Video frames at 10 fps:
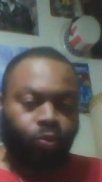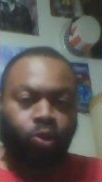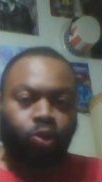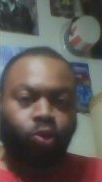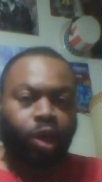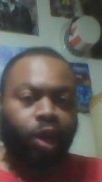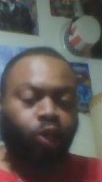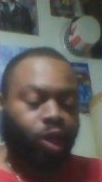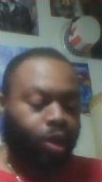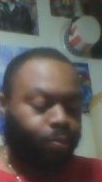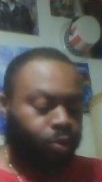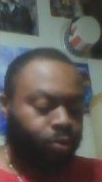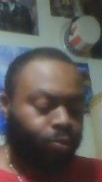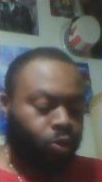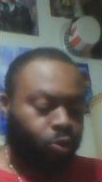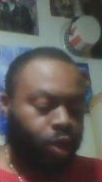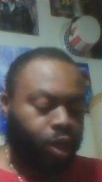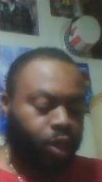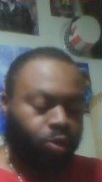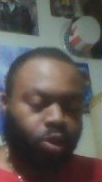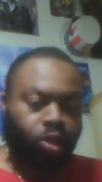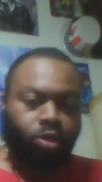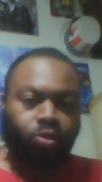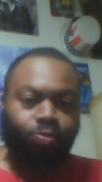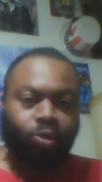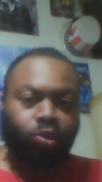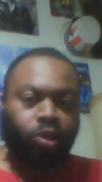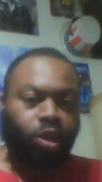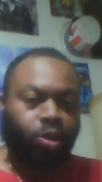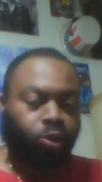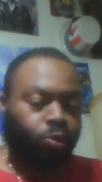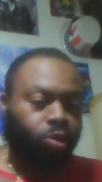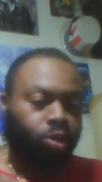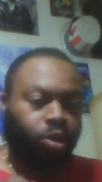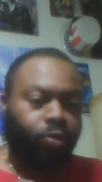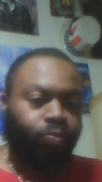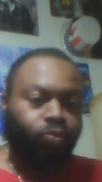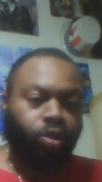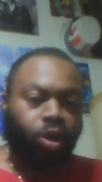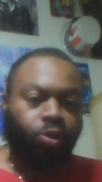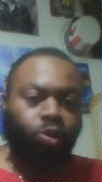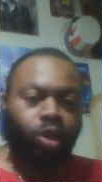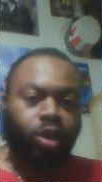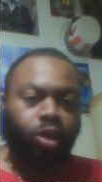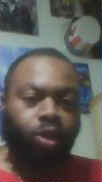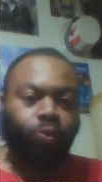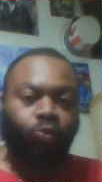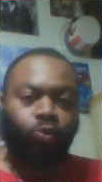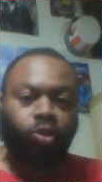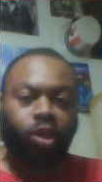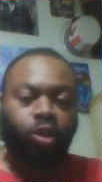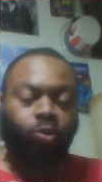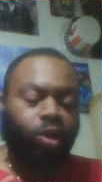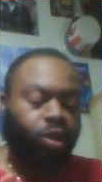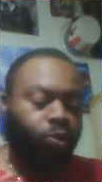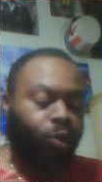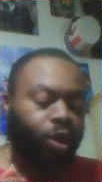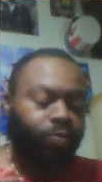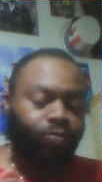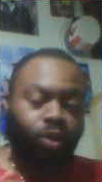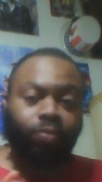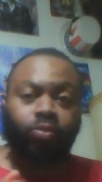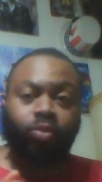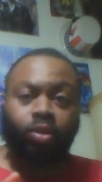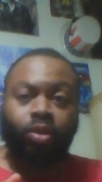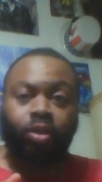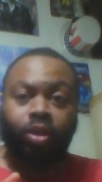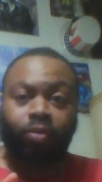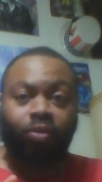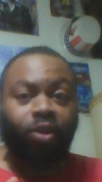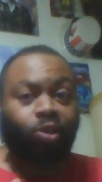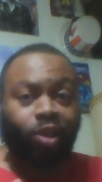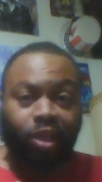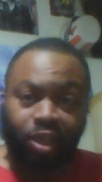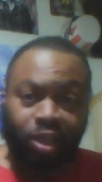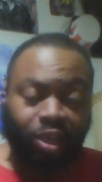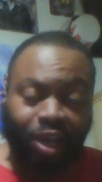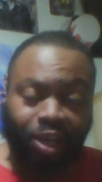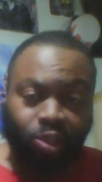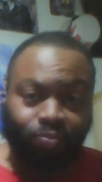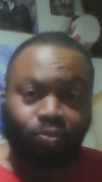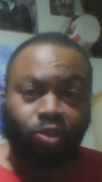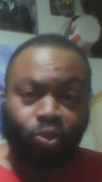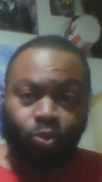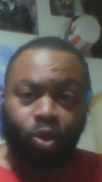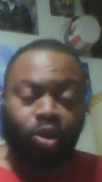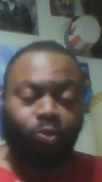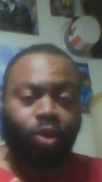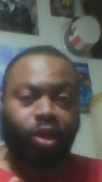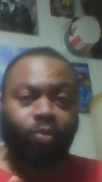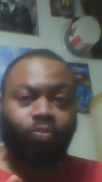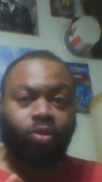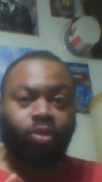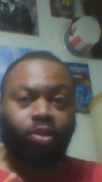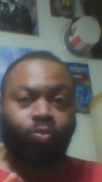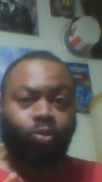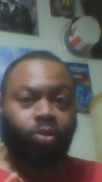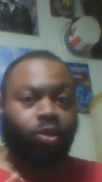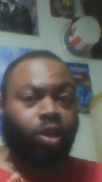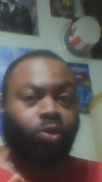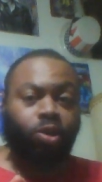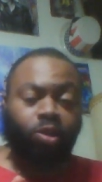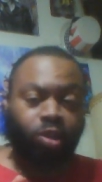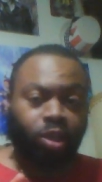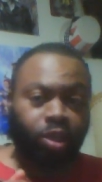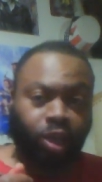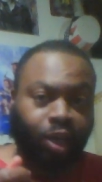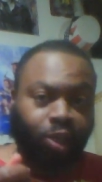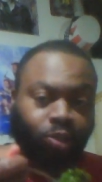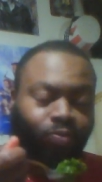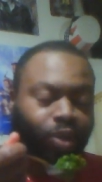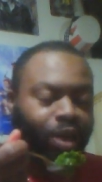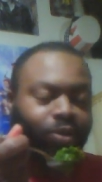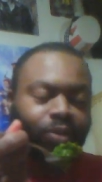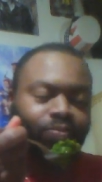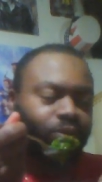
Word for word: what's your cash app? We'll go ahead and send you $1 million. $ Goat 1408, correct? Like, there is an indication. You are correct. Well, there is an indication. I don't know.